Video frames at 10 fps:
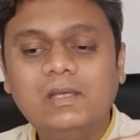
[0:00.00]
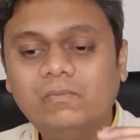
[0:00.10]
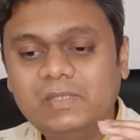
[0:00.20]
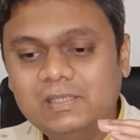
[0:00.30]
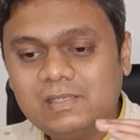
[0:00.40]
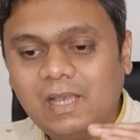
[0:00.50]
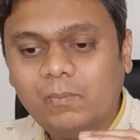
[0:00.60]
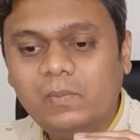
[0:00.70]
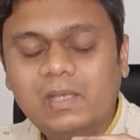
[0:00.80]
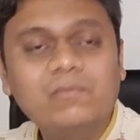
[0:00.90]
which is
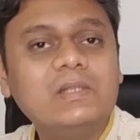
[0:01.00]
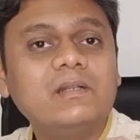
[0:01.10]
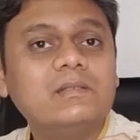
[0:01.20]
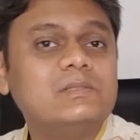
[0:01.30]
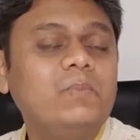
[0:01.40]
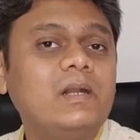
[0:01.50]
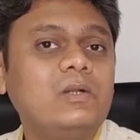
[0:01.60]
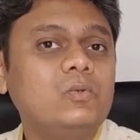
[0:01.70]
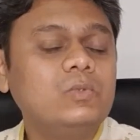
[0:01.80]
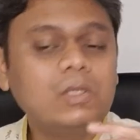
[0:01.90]
happening with
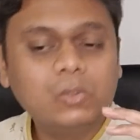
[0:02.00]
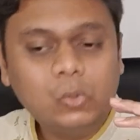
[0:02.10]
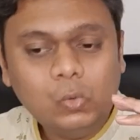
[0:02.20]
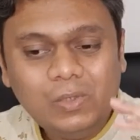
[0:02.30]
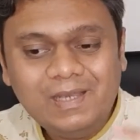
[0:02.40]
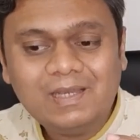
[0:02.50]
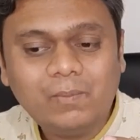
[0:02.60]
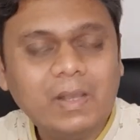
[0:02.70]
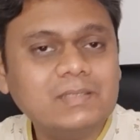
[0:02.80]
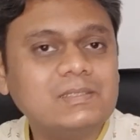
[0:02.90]
respect to the cooling
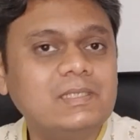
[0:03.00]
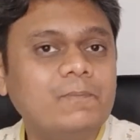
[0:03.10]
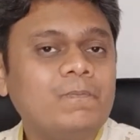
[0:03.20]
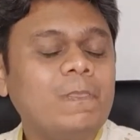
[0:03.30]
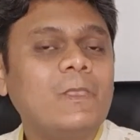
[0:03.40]
capacity